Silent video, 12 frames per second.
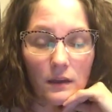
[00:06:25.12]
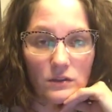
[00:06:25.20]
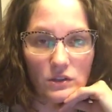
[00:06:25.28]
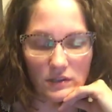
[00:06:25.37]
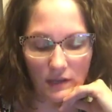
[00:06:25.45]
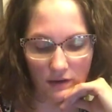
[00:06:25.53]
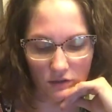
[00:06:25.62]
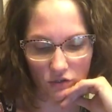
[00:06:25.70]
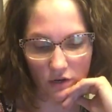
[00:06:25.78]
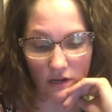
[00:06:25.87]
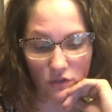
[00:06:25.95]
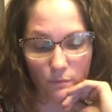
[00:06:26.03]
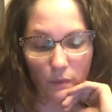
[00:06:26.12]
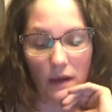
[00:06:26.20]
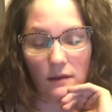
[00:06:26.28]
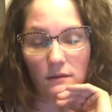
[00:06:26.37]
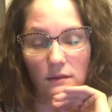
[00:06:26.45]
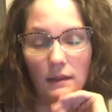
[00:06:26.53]
just kind of strange,
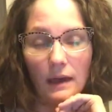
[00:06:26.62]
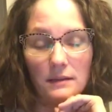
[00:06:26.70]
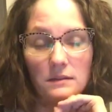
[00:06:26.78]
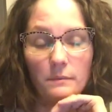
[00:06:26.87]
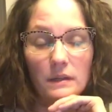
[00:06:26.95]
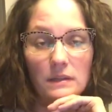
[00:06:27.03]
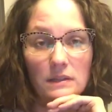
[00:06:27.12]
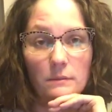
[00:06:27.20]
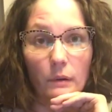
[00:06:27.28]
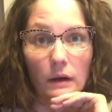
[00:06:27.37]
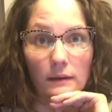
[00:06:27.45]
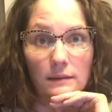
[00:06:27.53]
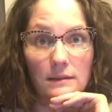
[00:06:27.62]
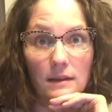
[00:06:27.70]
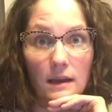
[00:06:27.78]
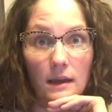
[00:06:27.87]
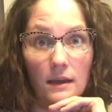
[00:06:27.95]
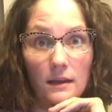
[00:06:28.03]
but that's been debunked,
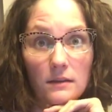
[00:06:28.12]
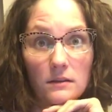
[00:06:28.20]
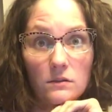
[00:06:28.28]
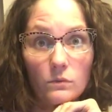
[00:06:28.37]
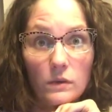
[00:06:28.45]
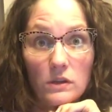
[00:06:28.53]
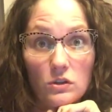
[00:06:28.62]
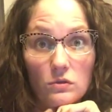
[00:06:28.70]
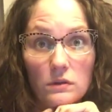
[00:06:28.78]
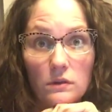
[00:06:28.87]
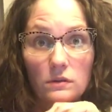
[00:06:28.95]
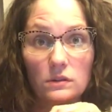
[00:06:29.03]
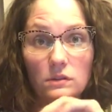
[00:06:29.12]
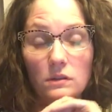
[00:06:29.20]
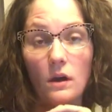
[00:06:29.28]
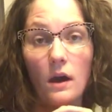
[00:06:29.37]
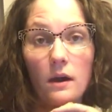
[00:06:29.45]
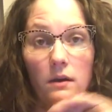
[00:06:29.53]
and we do use
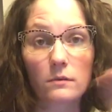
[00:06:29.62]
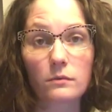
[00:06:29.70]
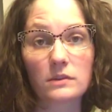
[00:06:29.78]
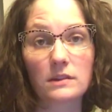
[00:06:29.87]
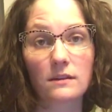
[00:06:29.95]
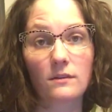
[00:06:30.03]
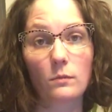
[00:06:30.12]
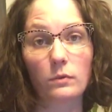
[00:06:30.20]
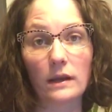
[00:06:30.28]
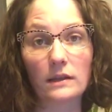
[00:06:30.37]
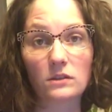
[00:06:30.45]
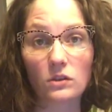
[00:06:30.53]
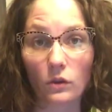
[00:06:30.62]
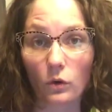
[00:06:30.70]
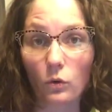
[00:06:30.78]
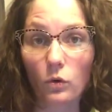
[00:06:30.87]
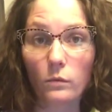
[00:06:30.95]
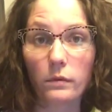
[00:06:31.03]
100% of our brain, so the
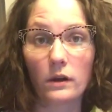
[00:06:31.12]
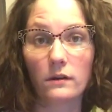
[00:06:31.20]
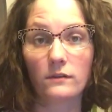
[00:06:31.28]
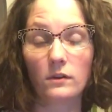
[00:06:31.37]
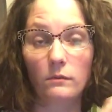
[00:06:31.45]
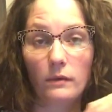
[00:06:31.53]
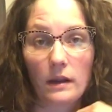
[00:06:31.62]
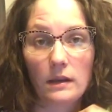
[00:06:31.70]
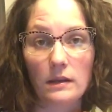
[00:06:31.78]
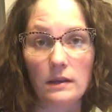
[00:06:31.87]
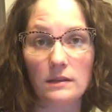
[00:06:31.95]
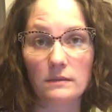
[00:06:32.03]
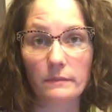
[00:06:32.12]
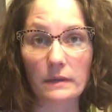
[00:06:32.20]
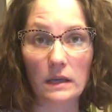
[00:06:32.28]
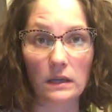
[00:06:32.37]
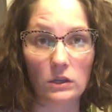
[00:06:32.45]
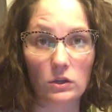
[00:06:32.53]
whole part of your brain is
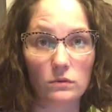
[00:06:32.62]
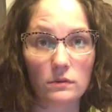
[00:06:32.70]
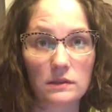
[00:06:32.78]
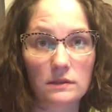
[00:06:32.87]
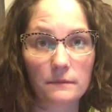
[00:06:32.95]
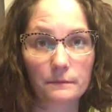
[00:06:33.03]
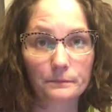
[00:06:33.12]
being used.